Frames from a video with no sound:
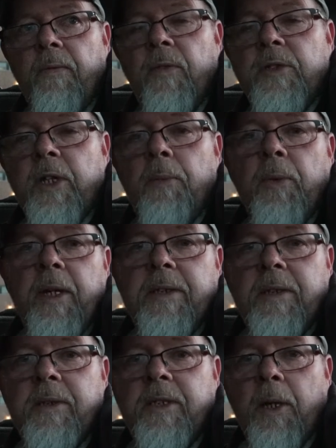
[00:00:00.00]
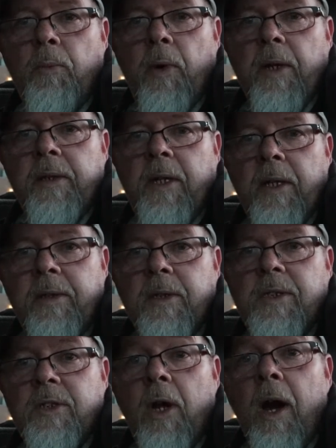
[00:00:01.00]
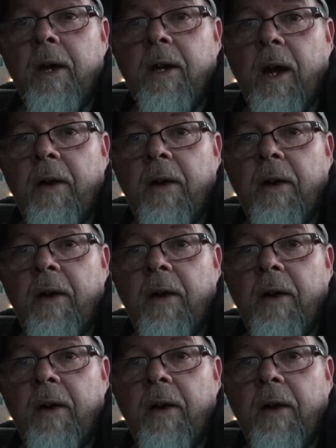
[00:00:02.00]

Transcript: For some reason, someone cut the stock